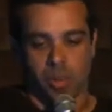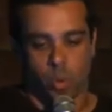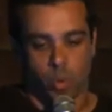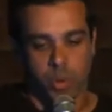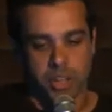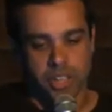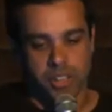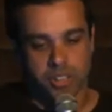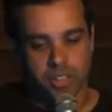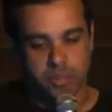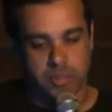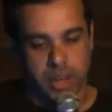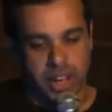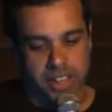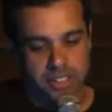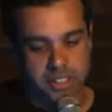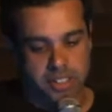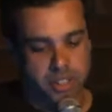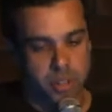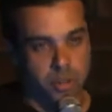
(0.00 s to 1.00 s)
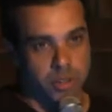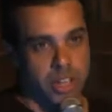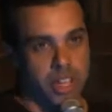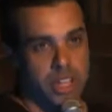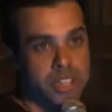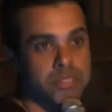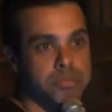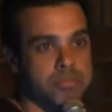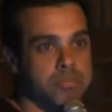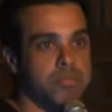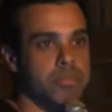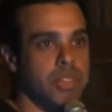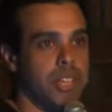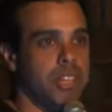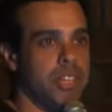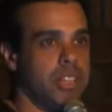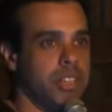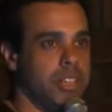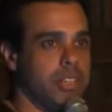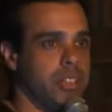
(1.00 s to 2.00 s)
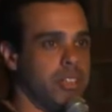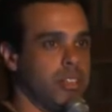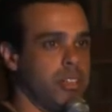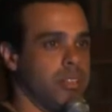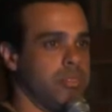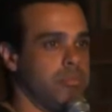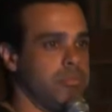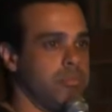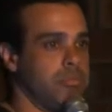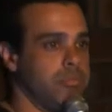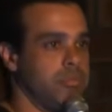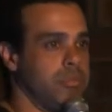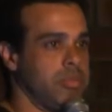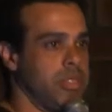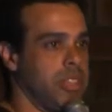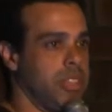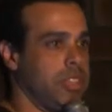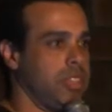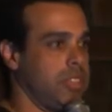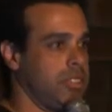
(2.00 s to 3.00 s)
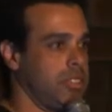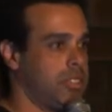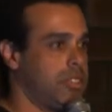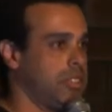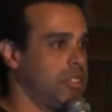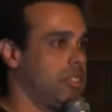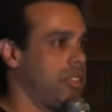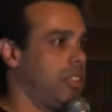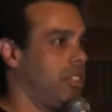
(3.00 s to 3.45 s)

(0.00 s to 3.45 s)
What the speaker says: We use MySQL as